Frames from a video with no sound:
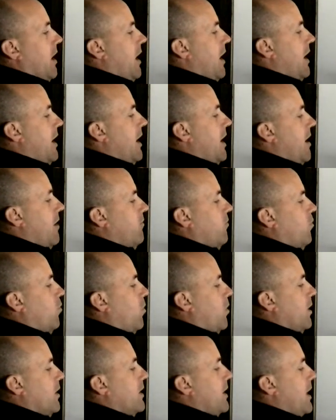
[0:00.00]
I have
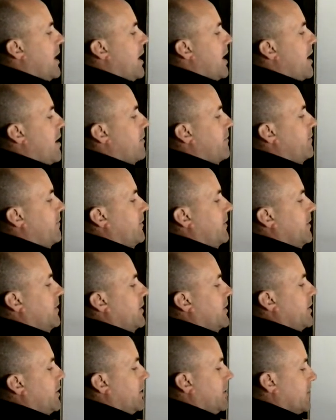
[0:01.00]
1/2
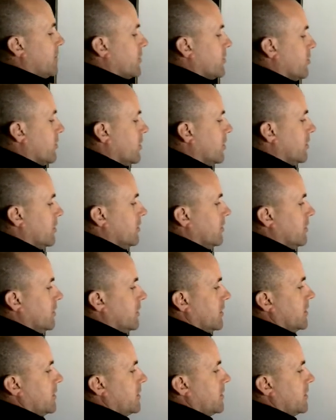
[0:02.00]
integral